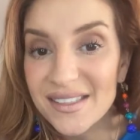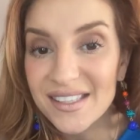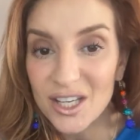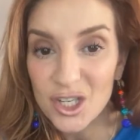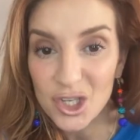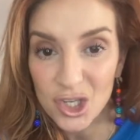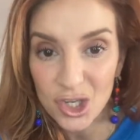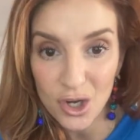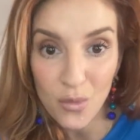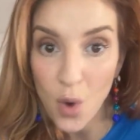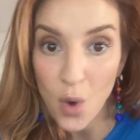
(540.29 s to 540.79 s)
I
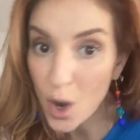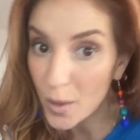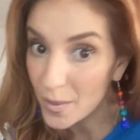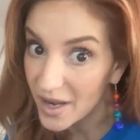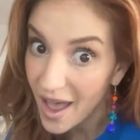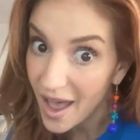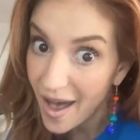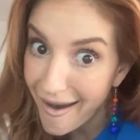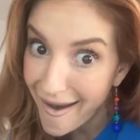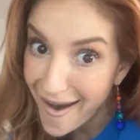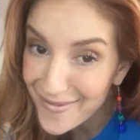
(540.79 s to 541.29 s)
should have warmed
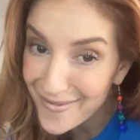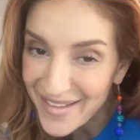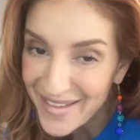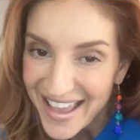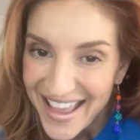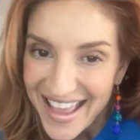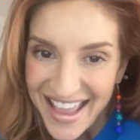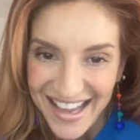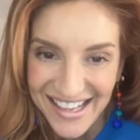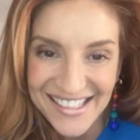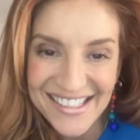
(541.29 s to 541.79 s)
up.
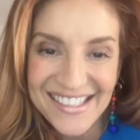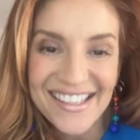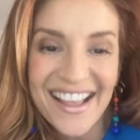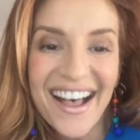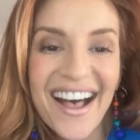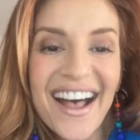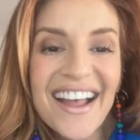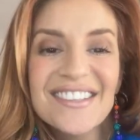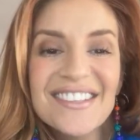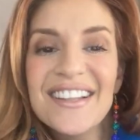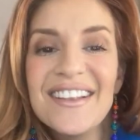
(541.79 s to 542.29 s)
It's
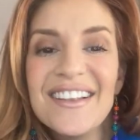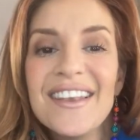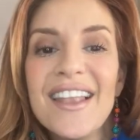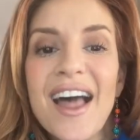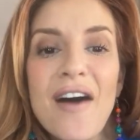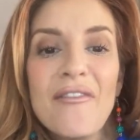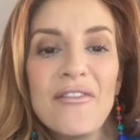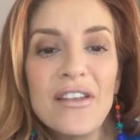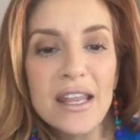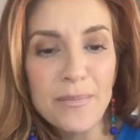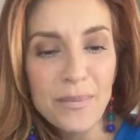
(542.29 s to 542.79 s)
such a
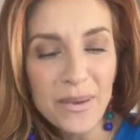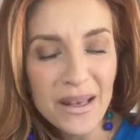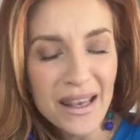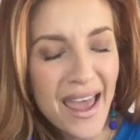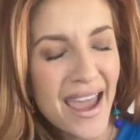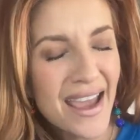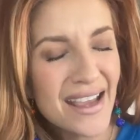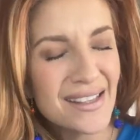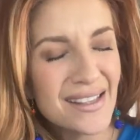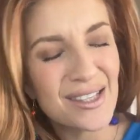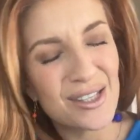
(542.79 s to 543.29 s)
lovely
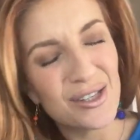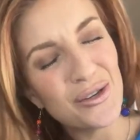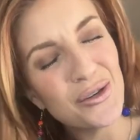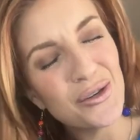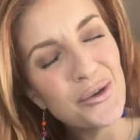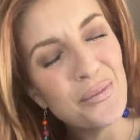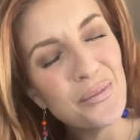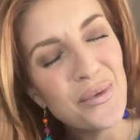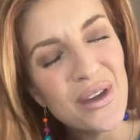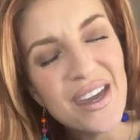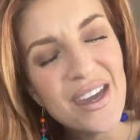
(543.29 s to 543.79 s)
place
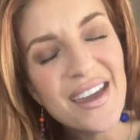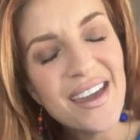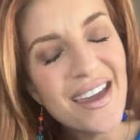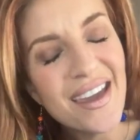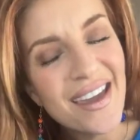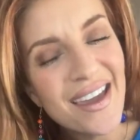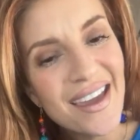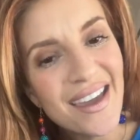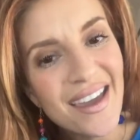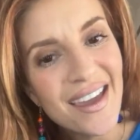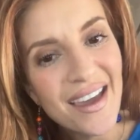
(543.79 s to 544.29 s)
to
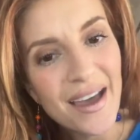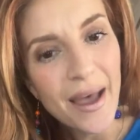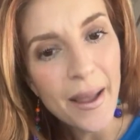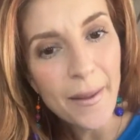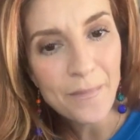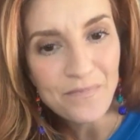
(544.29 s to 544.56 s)
be.